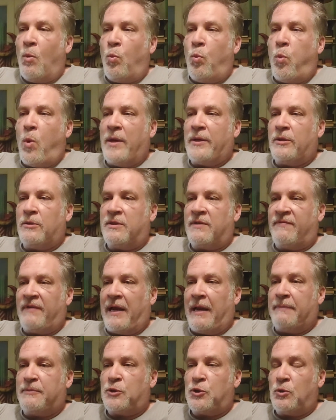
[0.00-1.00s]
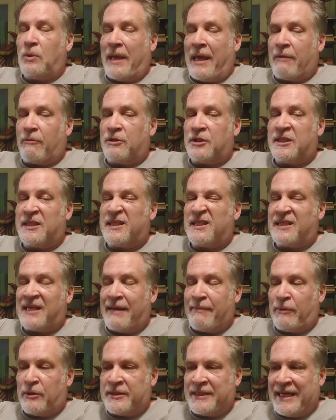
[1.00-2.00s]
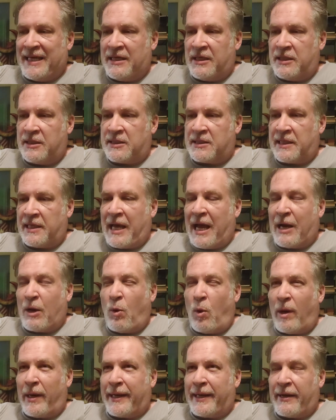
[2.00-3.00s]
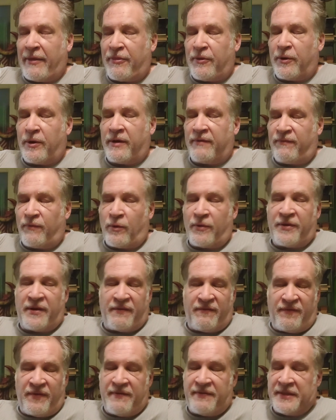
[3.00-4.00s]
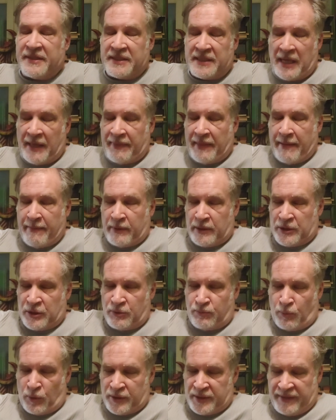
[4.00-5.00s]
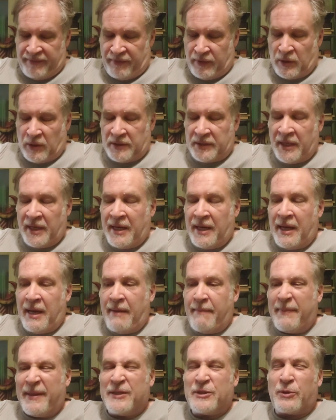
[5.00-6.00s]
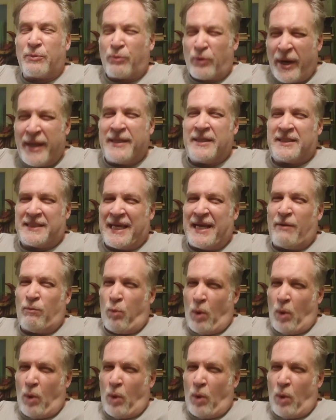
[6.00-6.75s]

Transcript: when you develop 2 languages simultaneously, acquiring a third, a fourth, and a fifth is not that much more difficult, because your brain is kind of